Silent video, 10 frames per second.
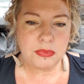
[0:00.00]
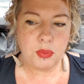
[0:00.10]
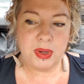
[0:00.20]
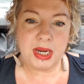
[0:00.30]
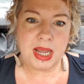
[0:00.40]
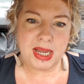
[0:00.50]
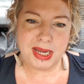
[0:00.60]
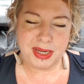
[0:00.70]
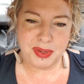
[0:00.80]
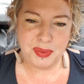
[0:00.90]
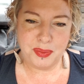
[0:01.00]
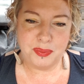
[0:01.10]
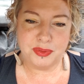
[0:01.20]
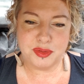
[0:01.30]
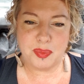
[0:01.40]
when he
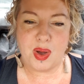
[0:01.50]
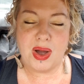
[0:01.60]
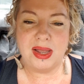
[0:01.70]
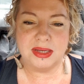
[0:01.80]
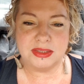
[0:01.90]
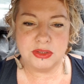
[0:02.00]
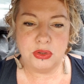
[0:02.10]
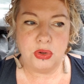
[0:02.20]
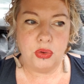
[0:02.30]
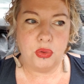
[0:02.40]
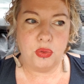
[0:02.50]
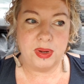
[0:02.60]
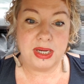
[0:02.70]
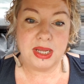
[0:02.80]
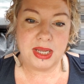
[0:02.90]
was a pilot or
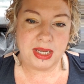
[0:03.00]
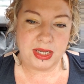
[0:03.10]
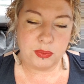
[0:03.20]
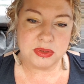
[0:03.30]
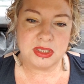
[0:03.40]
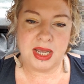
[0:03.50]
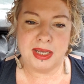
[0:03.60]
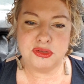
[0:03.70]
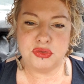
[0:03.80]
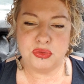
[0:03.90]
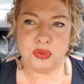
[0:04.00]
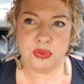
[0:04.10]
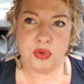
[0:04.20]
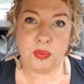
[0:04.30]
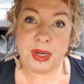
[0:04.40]
when he was an astronaut
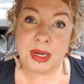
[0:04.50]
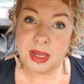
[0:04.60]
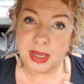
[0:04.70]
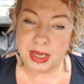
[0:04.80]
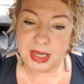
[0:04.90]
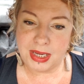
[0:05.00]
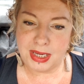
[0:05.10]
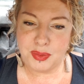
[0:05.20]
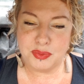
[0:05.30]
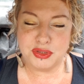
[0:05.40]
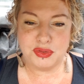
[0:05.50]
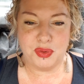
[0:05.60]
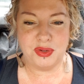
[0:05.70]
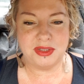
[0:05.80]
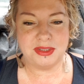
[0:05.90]
or when he was a
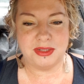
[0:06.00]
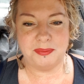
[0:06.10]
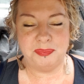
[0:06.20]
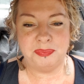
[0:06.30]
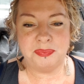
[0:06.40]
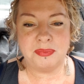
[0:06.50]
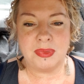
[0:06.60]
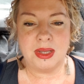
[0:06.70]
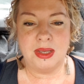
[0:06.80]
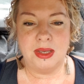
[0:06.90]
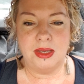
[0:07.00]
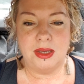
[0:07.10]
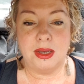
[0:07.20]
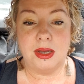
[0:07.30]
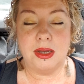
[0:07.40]
doctor.
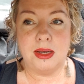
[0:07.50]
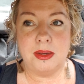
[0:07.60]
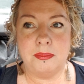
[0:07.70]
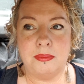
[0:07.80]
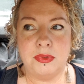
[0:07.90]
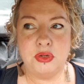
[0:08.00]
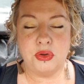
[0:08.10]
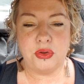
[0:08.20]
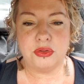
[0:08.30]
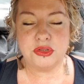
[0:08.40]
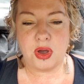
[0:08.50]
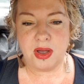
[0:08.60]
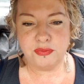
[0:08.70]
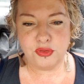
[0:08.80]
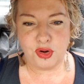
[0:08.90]
So
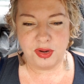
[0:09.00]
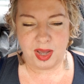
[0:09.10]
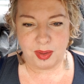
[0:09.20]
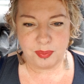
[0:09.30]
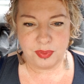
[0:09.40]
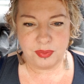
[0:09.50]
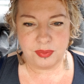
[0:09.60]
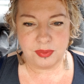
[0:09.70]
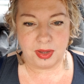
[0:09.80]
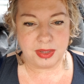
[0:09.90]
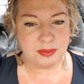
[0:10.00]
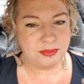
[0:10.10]
I've grown up like